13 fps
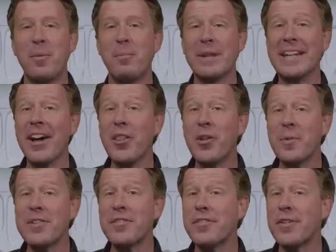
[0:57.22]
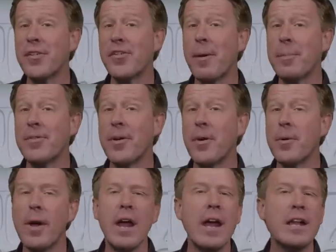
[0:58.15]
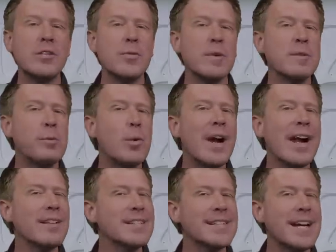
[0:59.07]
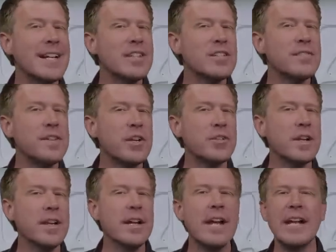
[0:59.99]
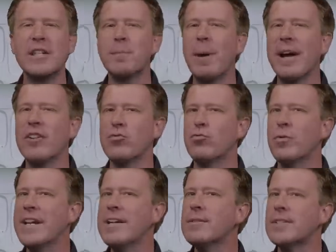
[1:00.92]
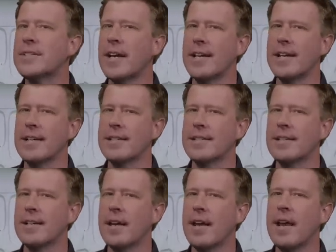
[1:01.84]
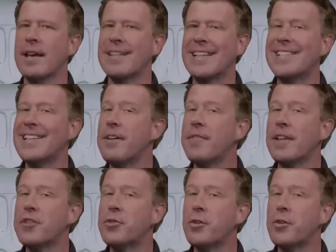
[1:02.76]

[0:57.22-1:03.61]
But the other reason for this episode is to explore how science fiction inspires real science. That's definitely